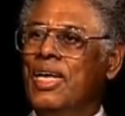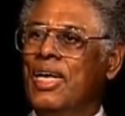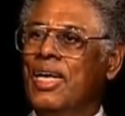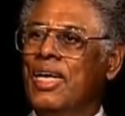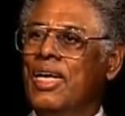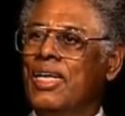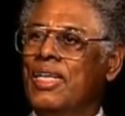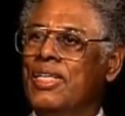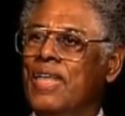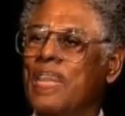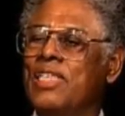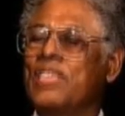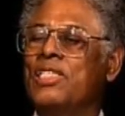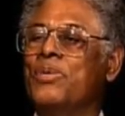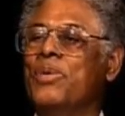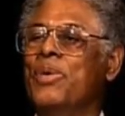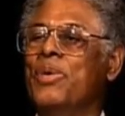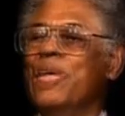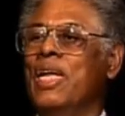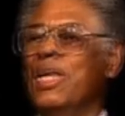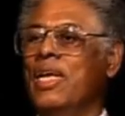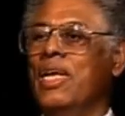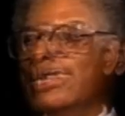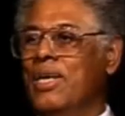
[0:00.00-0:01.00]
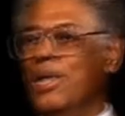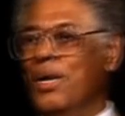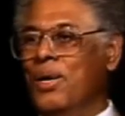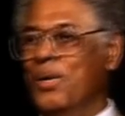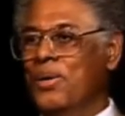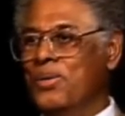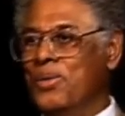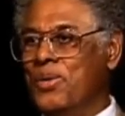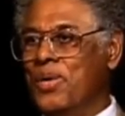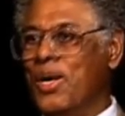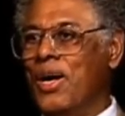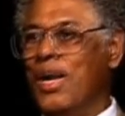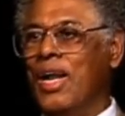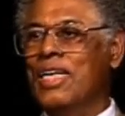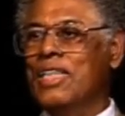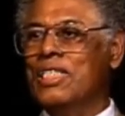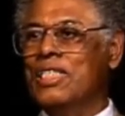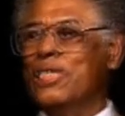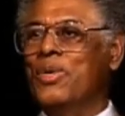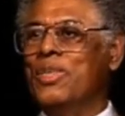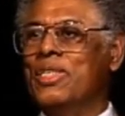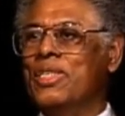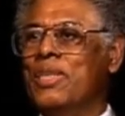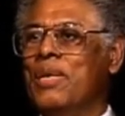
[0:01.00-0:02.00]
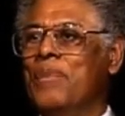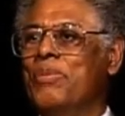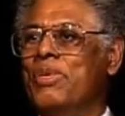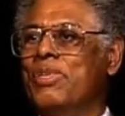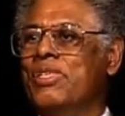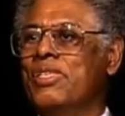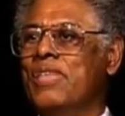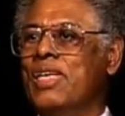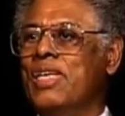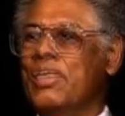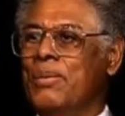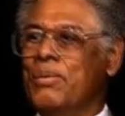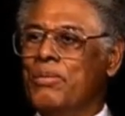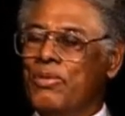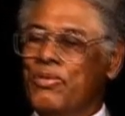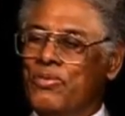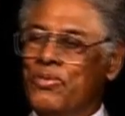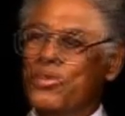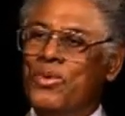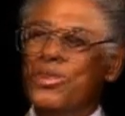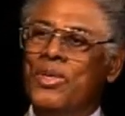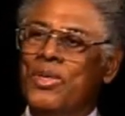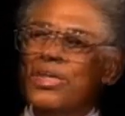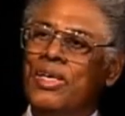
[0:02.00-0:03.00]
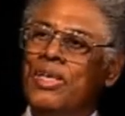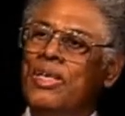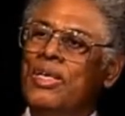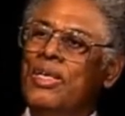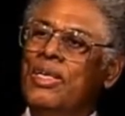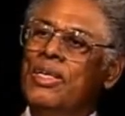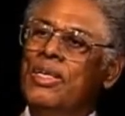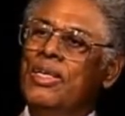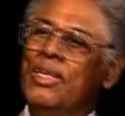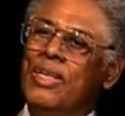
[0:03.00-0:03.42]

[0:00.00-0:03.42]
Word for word: uh, that's the way they'd go, regardless of what they'd been saying before.